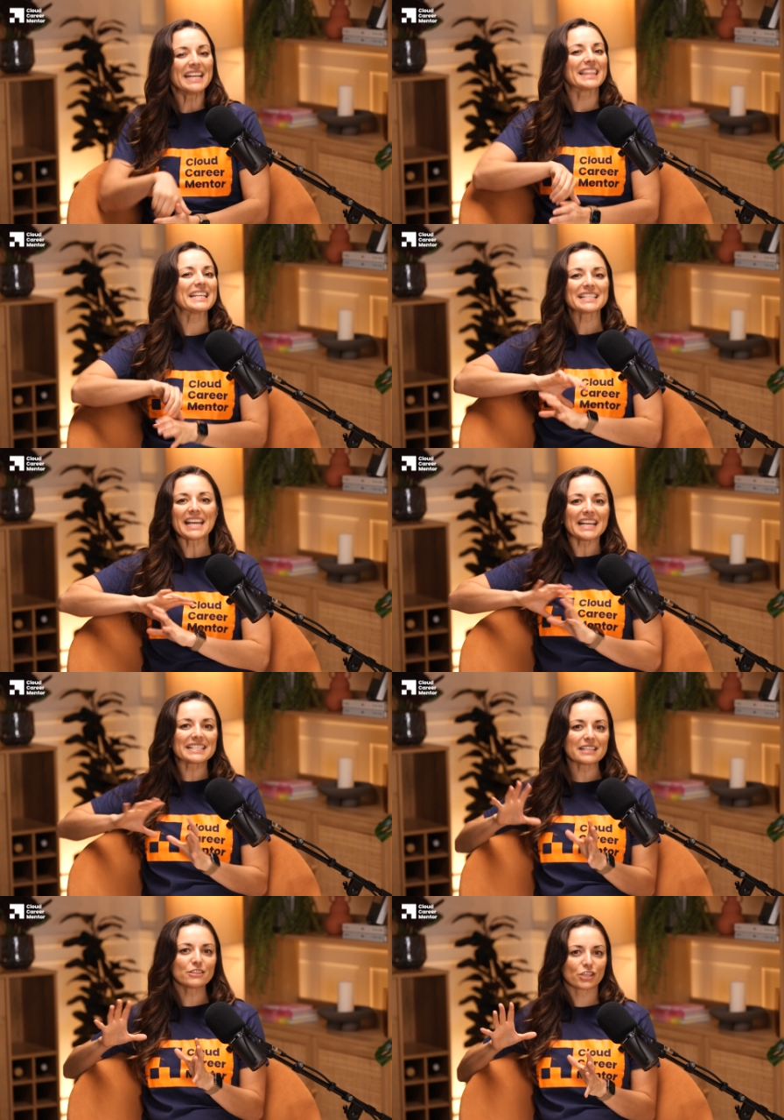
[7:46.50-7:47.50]
This
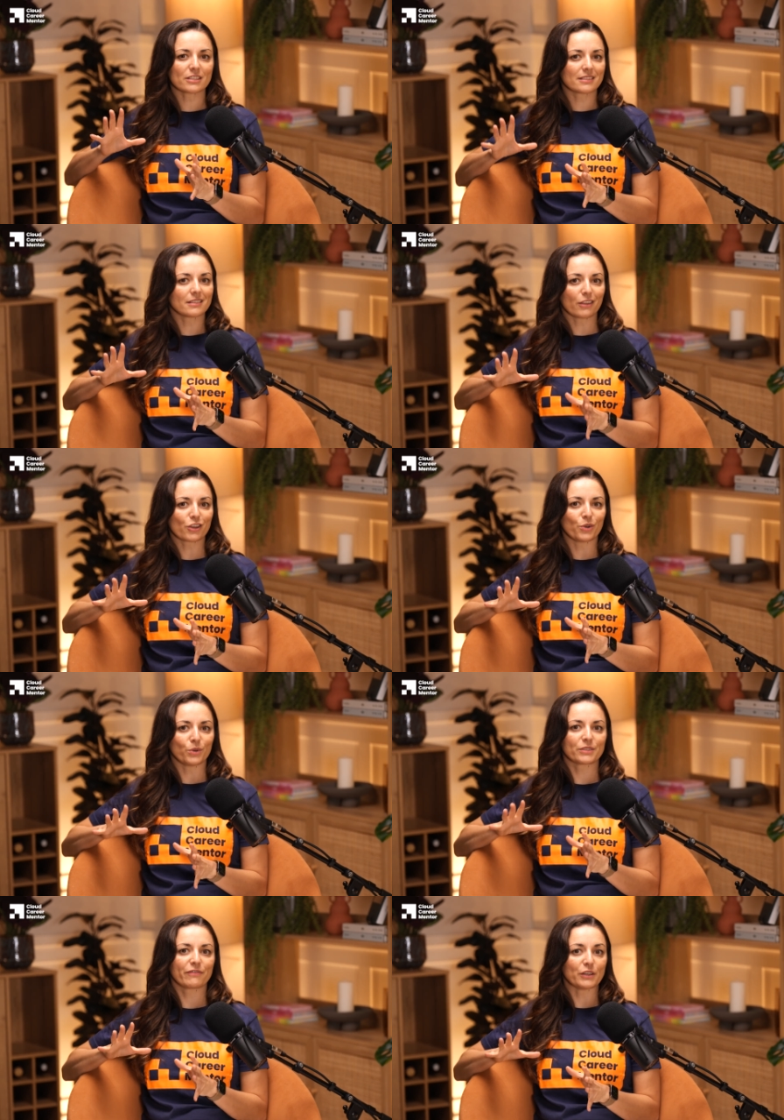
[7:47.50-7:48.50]
isn't just another
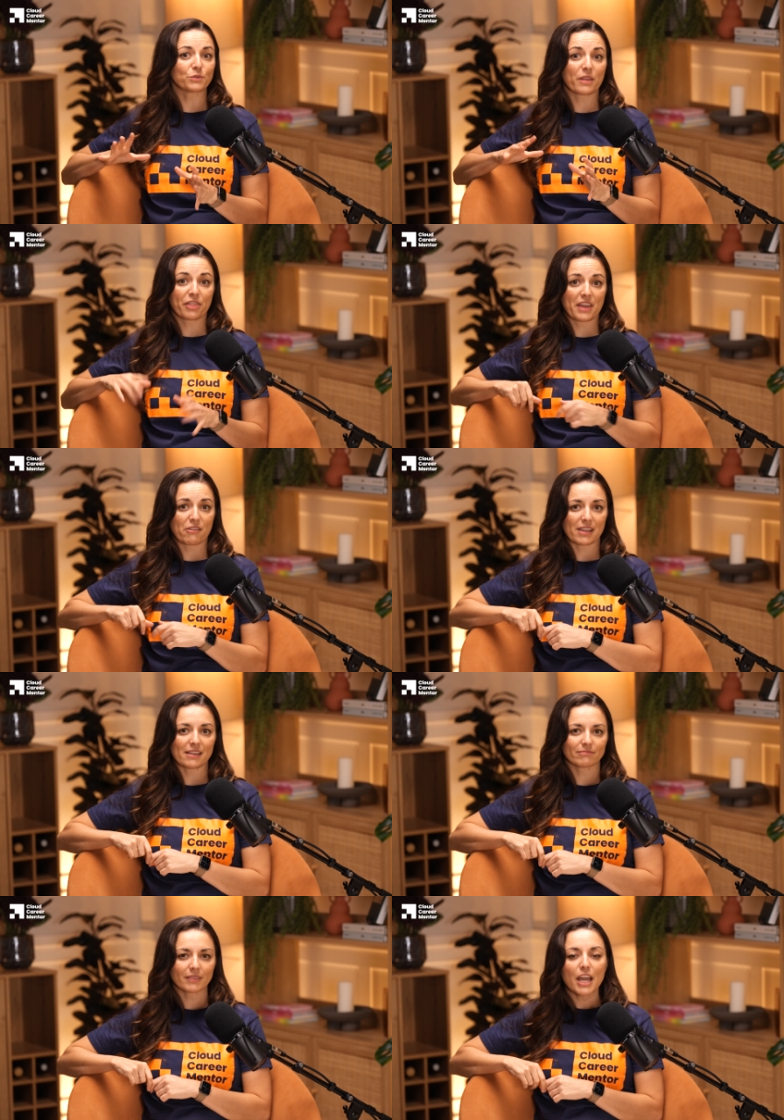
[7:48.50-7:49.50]
course filled with theory.